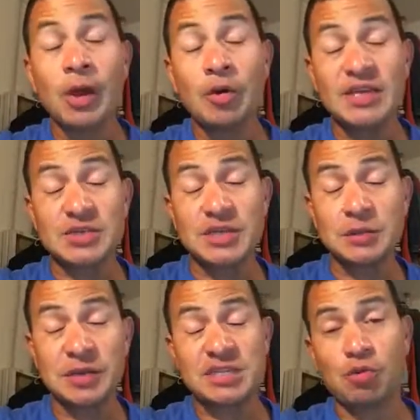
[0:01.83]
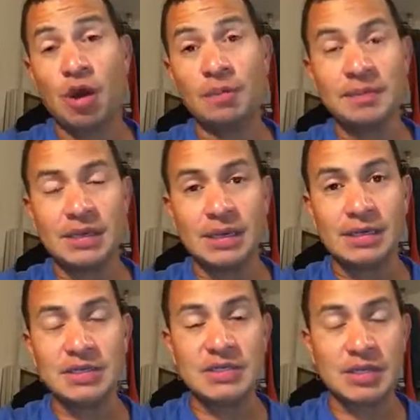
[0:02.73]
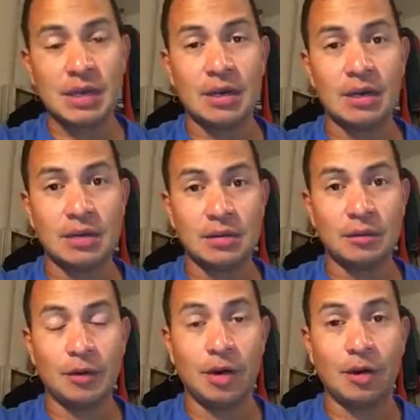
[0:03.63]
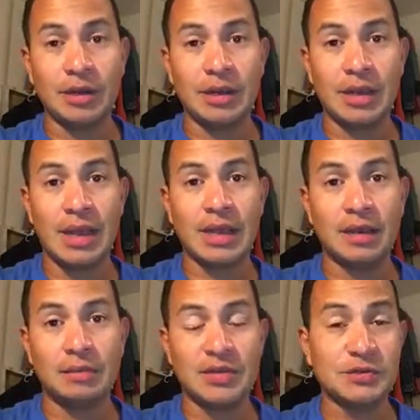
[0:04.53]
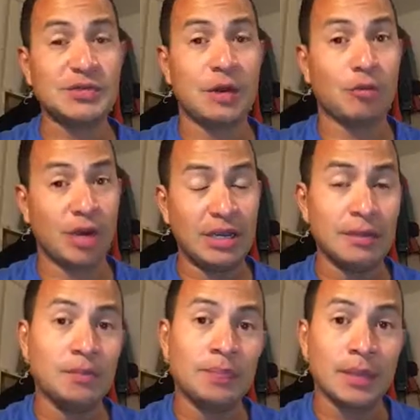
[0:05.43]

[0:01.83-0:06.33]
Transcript: Okay, so this week's prompt is regarding a measles outbreak,